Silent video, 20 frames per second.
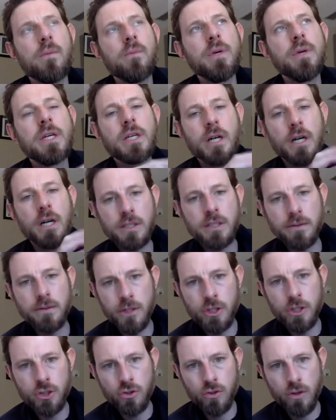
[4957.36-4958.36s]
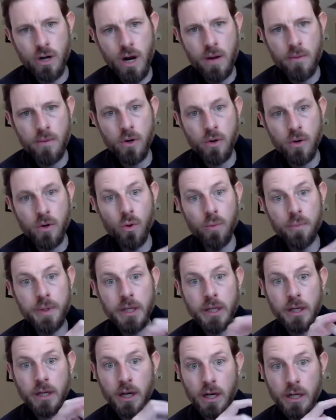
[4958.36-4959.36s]
because of the trauma or
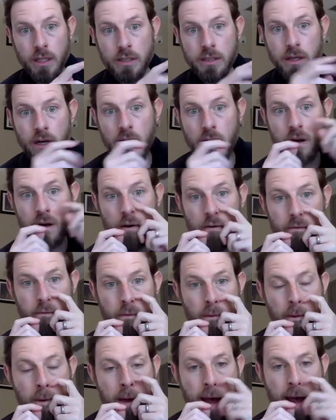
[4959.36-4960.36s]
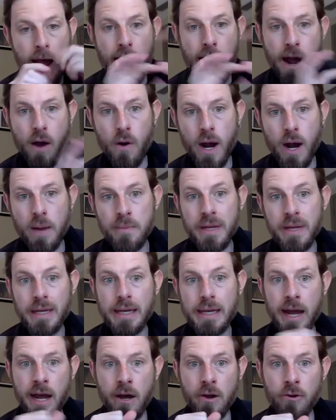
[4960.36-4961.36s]
because of how I'm
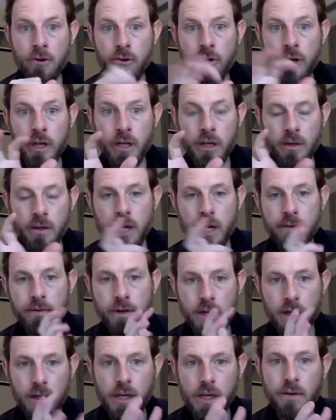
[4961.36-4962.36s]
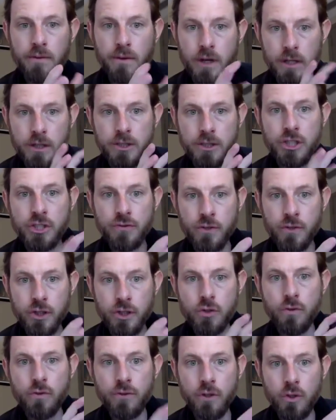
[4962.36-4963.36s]
encountering kind of a, a kind of a, a,
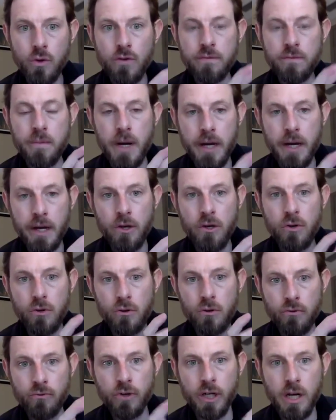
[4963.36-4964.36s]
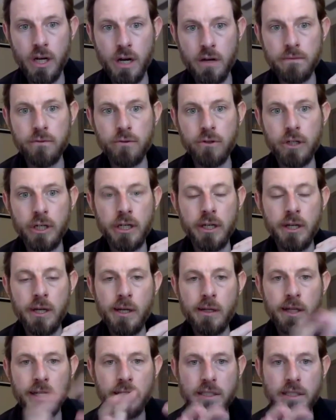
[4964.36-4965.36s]
dysfunctional view of my own recovery,
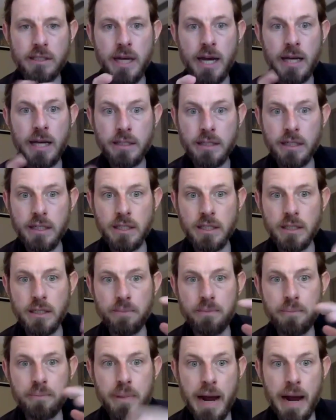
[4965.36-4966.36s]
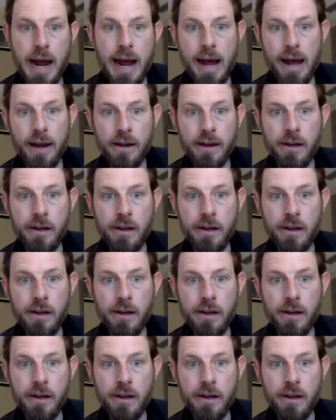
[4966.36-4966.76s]
like sex is bad,